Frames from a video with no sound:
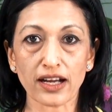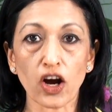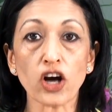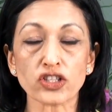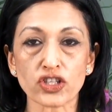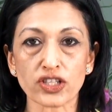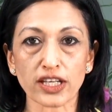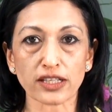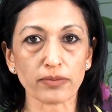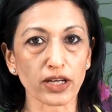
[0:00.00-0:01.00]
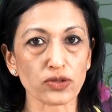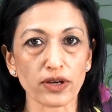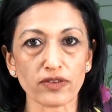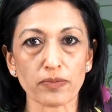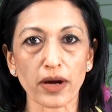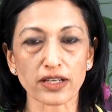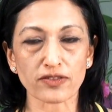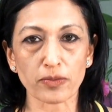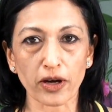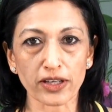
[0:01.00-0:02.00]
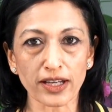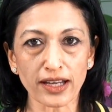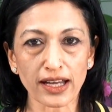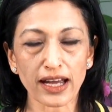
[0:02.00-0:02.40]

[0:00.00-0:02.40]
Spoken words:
oxygenated blood to every part of the body.